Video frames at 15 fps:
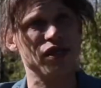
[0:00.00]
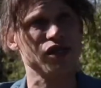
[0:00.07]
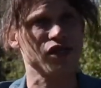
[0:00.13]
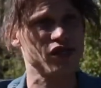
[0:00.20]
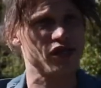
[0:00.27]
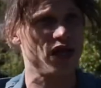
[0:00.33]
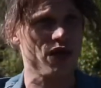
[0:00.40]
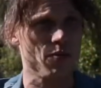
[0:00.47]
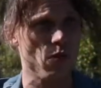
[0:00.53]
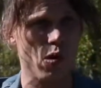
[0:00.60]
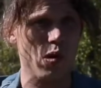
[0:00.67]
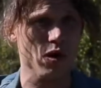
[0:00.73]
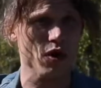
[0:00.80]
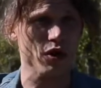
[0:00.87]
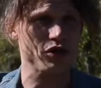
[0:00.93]
business
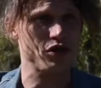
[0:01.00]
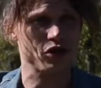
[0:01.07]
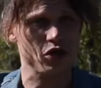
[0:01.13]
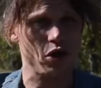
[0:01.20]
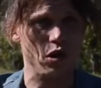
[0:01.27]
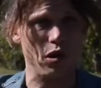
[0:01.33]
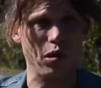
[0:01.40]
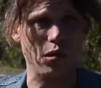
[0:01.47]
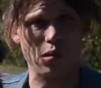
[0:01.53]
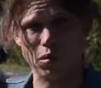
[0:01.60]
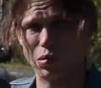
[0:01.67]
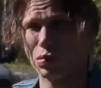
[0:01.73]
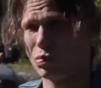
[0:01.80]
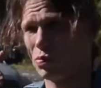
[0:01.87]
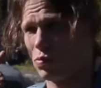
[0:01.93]
anymore, so
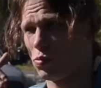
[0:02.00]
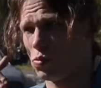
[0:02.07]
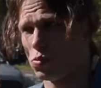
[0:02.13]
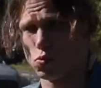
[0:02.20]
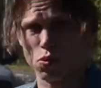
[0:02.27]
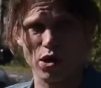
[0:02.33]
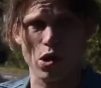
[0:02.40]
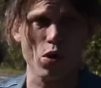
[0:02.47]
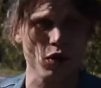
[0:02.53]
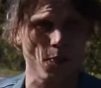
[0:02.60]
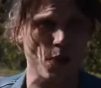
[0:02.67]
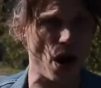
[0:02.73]
we own the